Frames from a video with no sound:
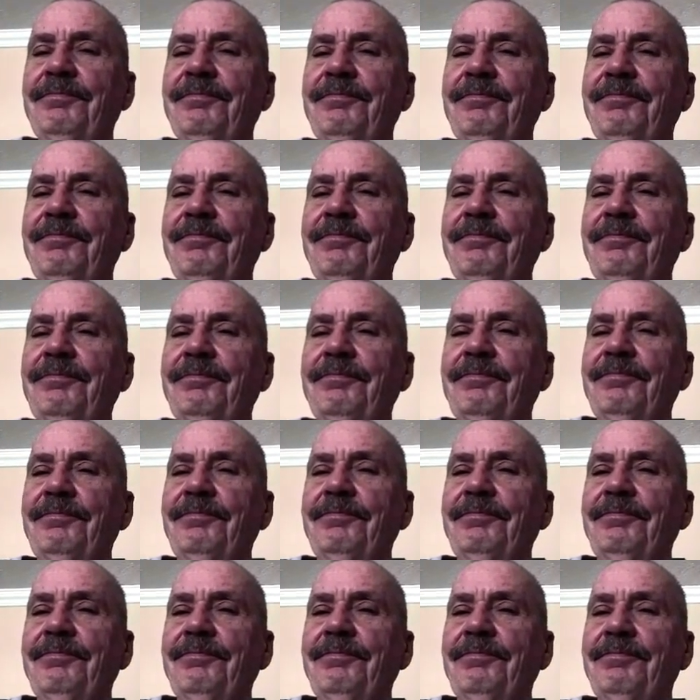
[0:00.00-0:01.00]

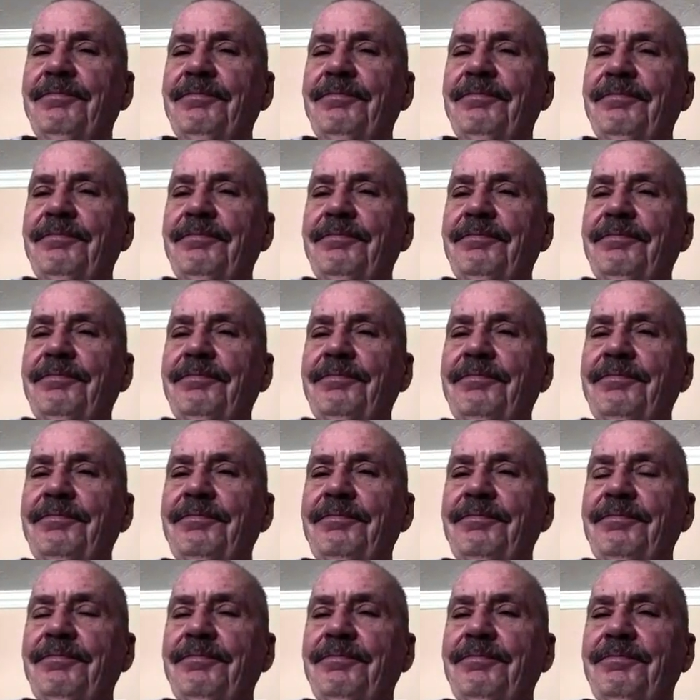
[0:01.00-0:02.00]

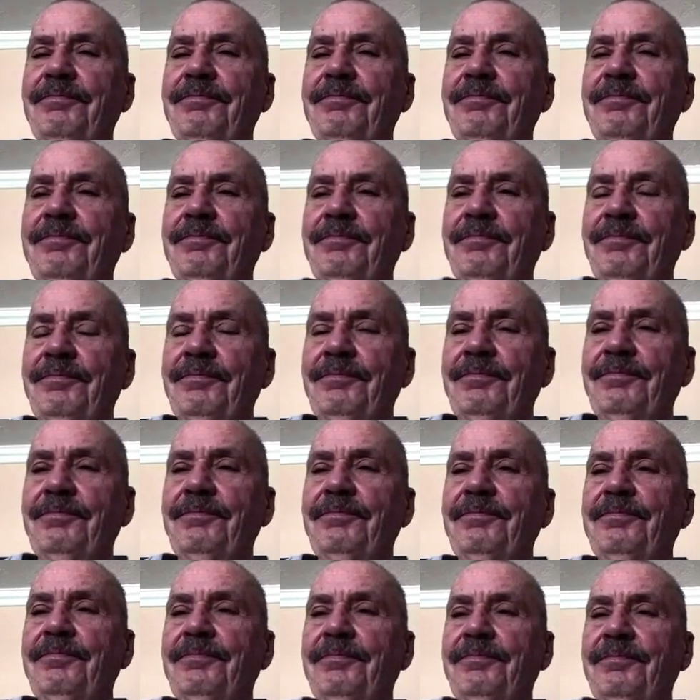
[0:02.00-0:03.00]

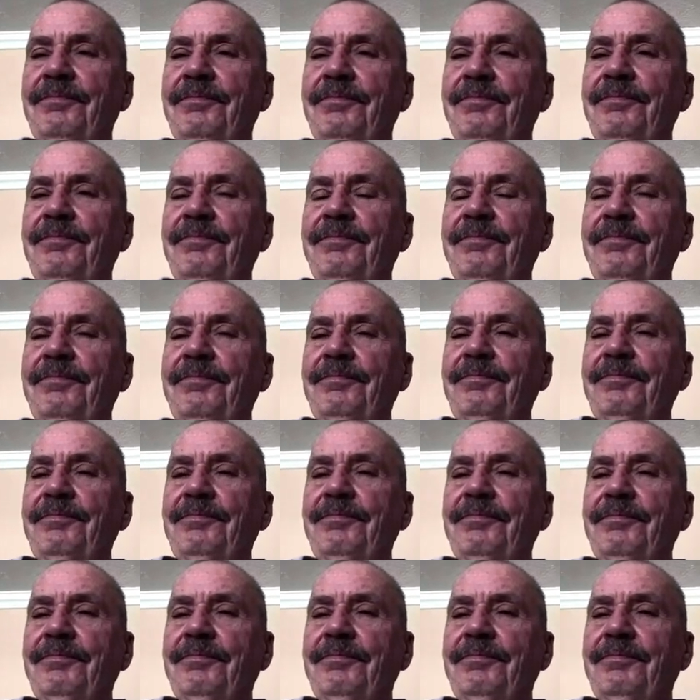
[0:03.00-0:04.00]

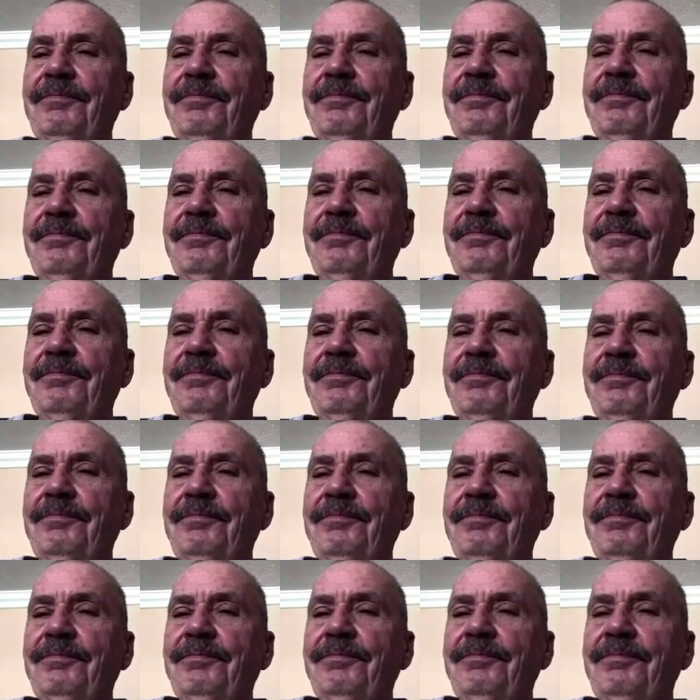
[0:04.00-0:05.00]

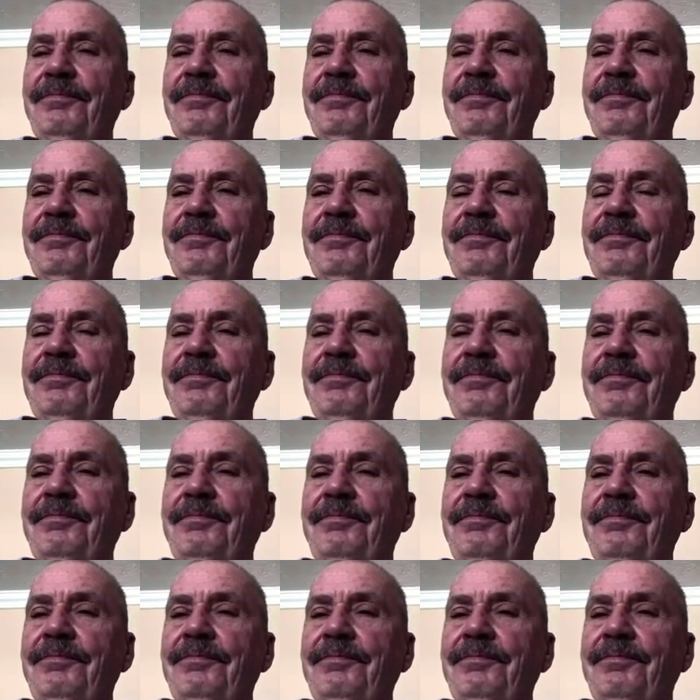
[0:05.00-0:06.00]

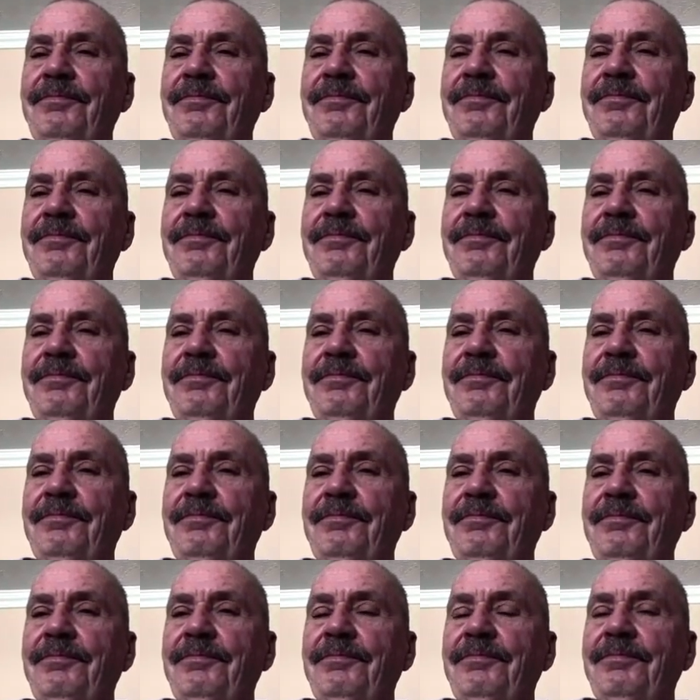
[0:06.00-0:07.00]

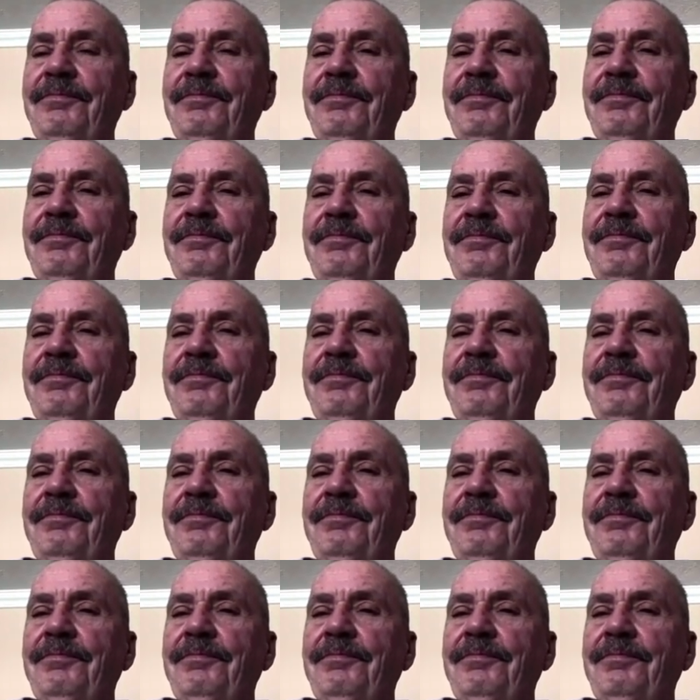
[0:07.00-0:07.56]
This person isn't speaking.